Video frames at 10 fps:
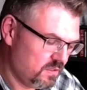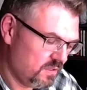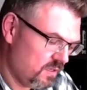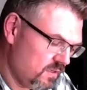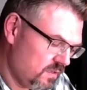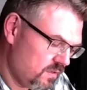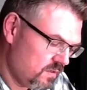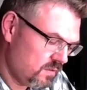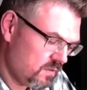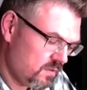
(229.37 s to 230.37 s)
Yeah?
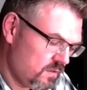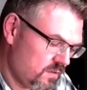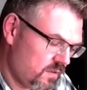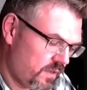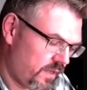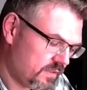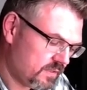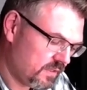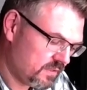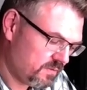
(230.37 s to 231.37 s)

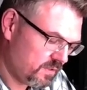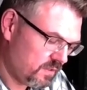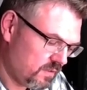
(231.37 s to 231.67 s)
Hexadecimal.